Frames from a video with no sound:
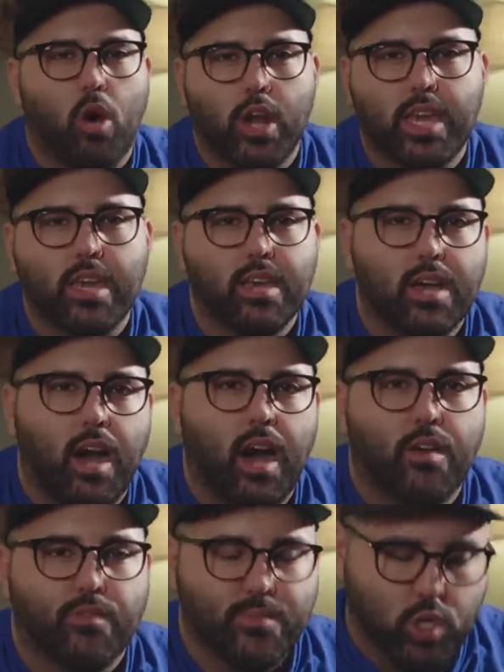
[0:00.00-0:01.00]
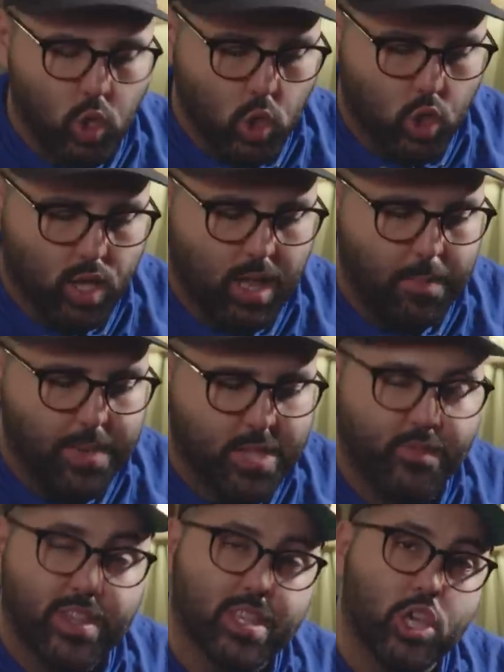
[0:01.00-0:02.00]
Marty uh, from Social Club
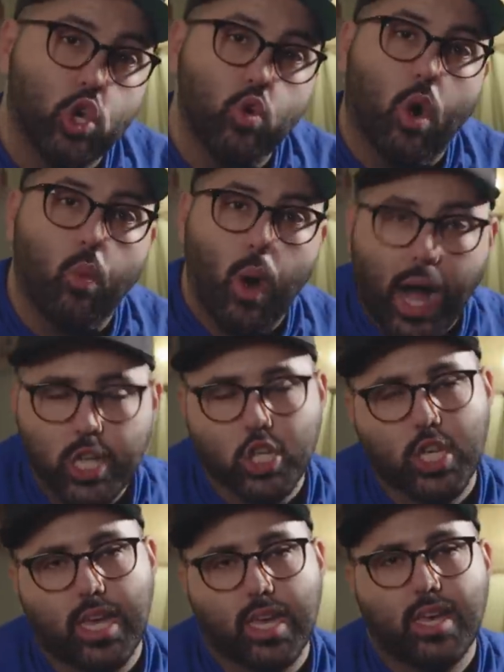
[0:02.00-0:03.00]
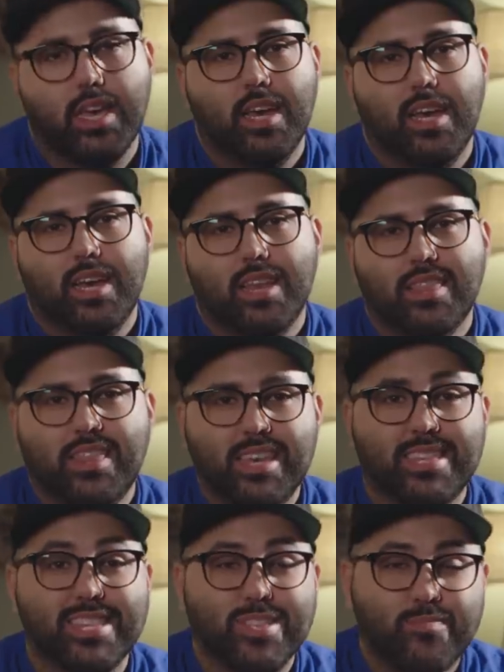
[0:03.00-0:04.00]
Misfits, and you are watching
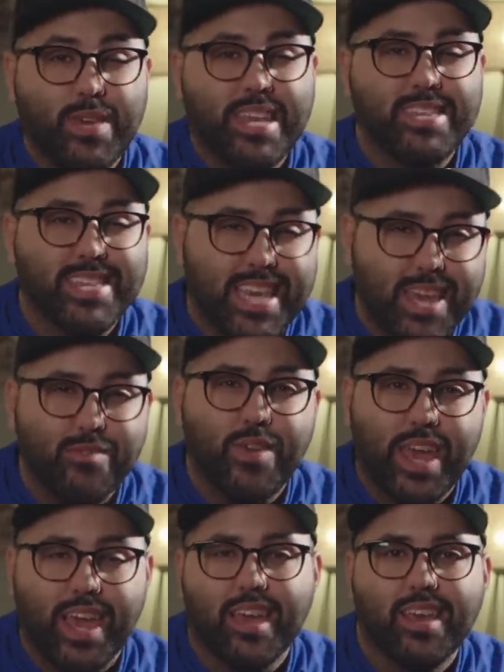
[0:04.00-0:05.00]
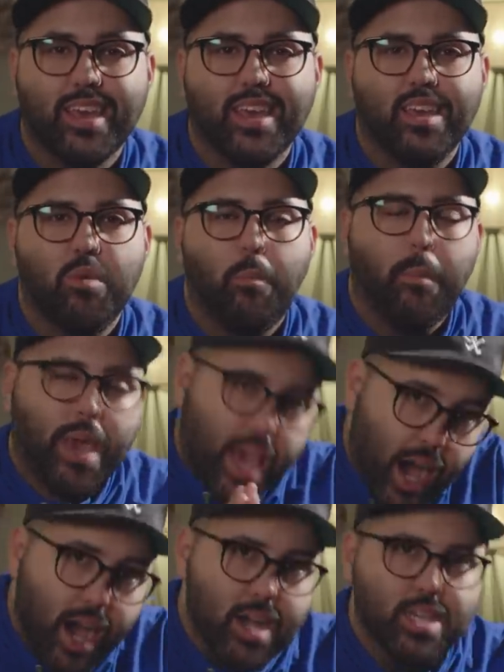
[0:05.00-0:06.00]
This Is Me TV
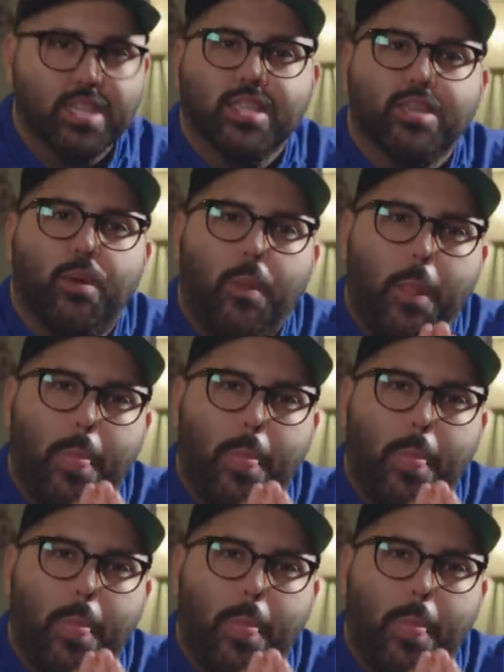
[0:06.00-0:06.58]
because